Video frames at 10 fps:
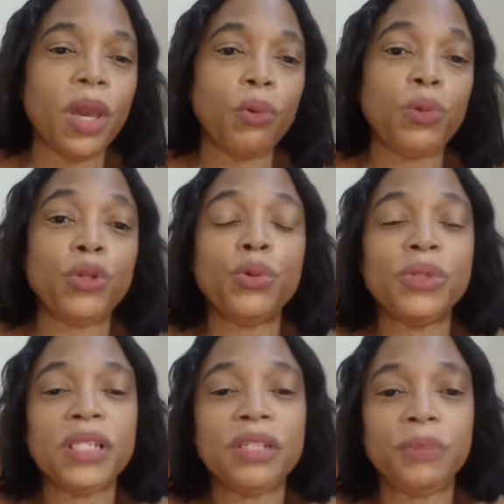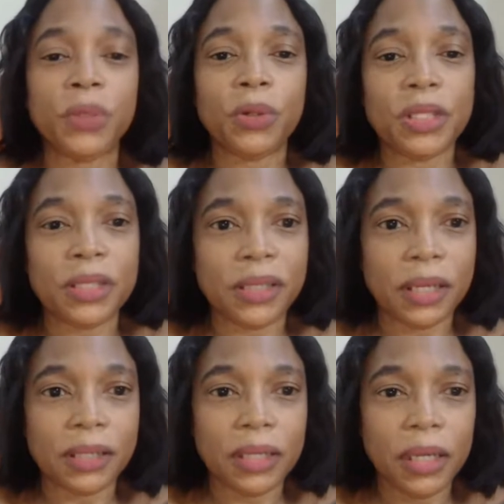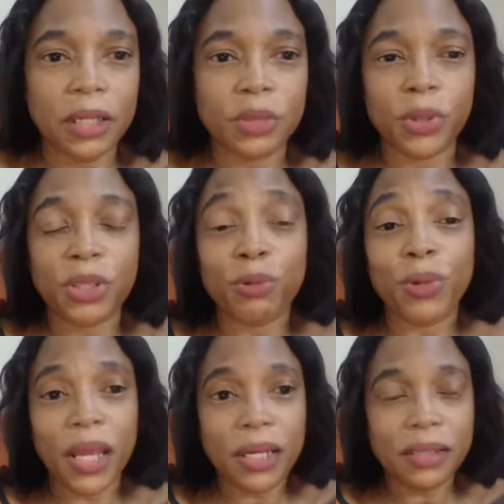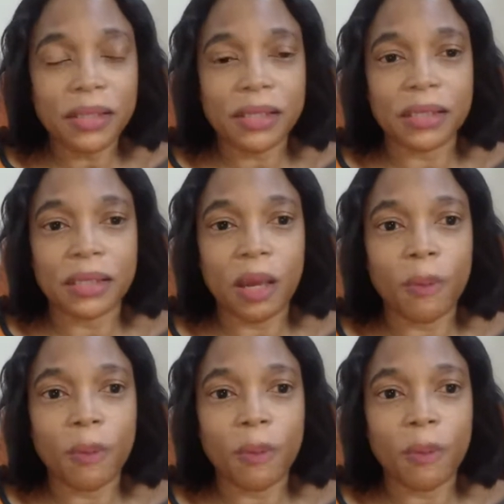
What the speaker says: we don't live beyond a certain age. But the reality is,